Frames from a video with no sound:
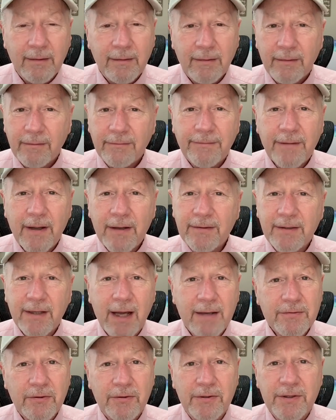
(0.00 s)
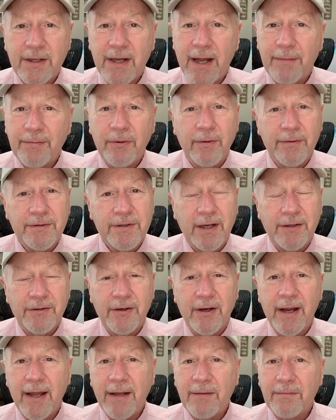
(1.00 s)
Father Time's going to slap you upside your
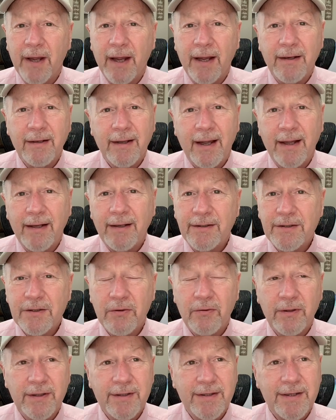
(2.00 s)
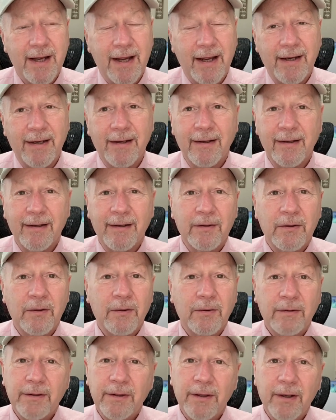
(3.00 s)
head, man. And it's going to say,
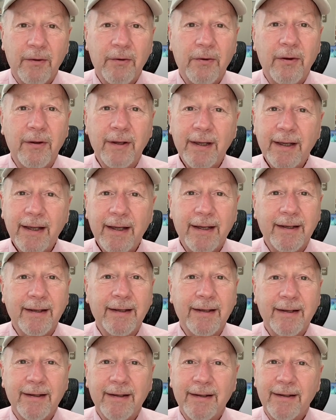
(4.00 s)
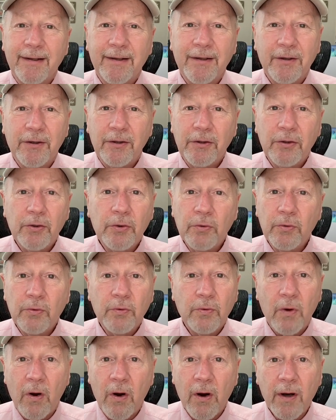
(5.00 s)
hey, you
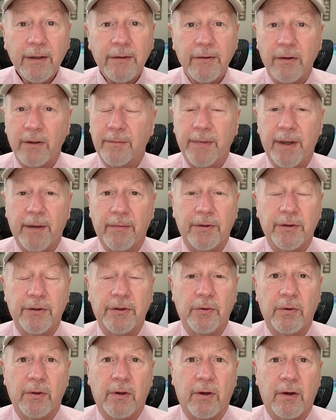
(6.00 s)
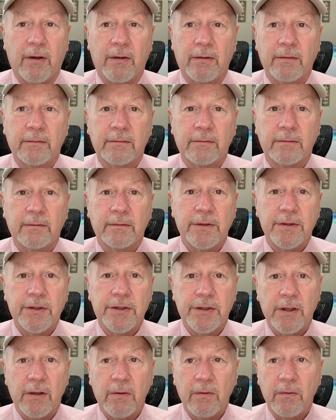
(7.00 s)
aren't going to be able to do it all.
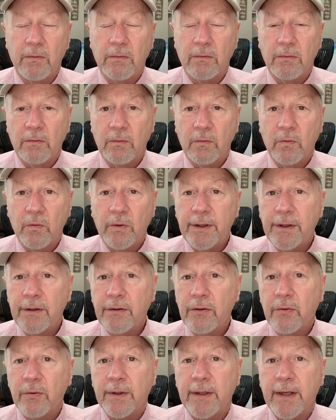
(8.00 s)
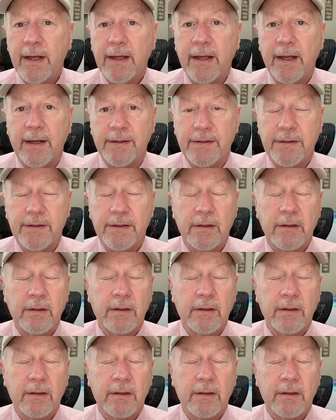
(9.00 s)
So what do you do in that case?